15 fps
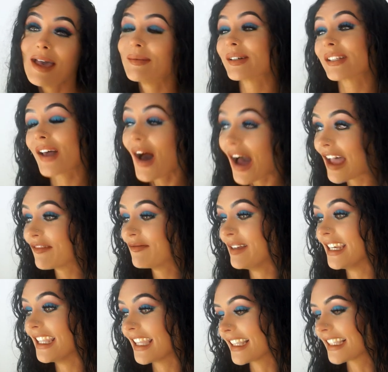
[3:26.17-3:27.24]
because I have
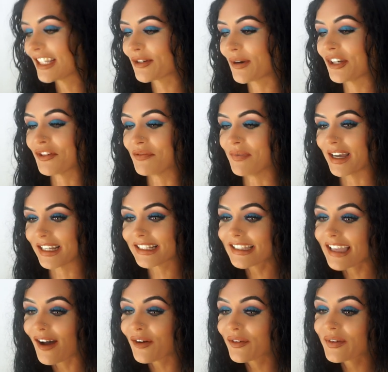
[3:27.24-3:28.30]
been in that situation
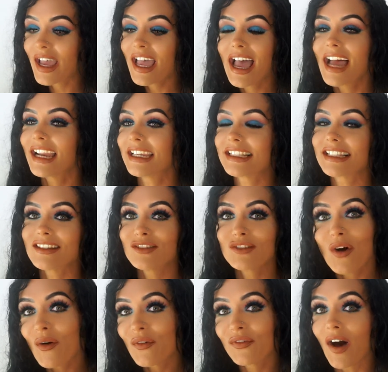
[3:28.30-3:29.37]
myself and it is
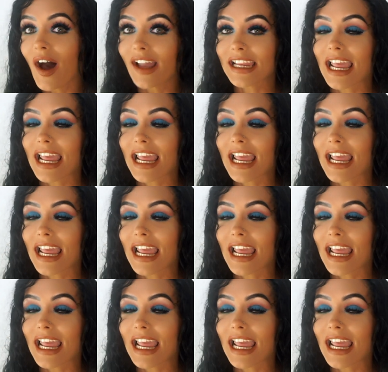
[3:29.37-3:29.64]
not fun,